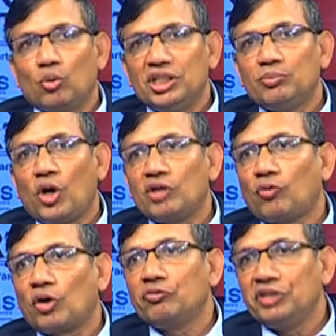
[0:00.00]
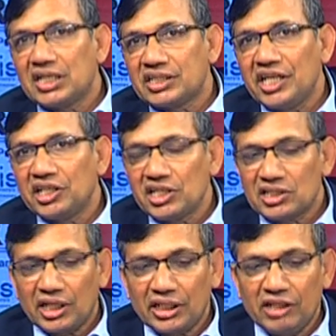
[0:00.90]
only point what we are saying is
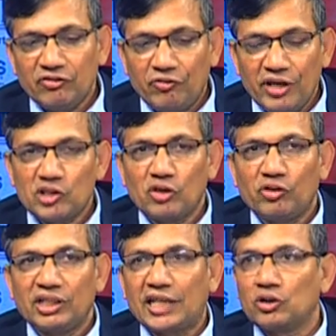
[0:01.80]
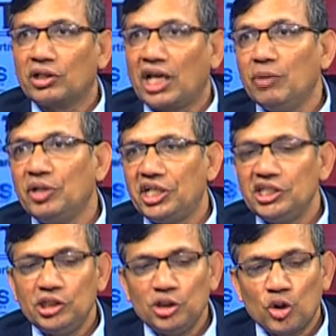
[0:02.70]
that in face of a natural
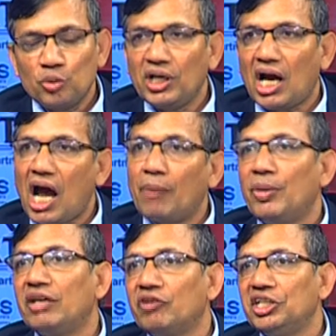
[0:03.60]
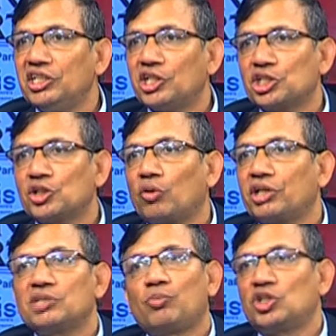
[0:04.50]
calamities, you should be up and running in a
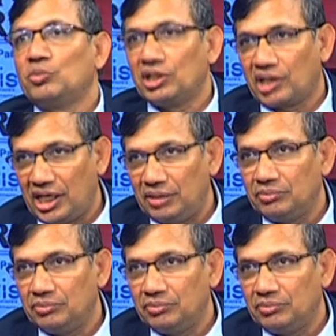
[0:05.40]
shortest possible time.